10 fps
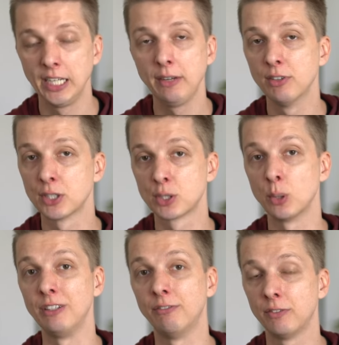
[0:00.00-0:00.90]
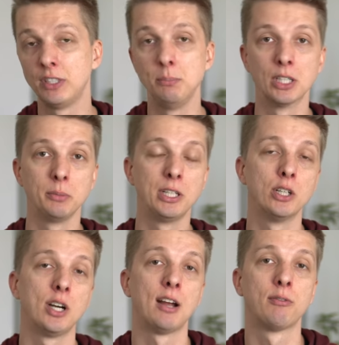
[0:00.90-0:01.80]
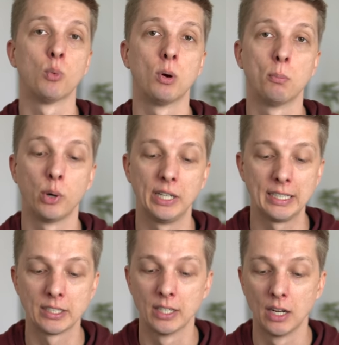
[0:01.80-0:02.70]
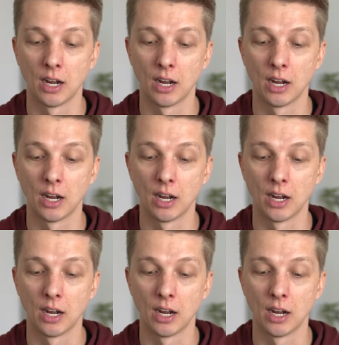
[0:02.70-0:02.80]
even the Sony 50mm f/1.8,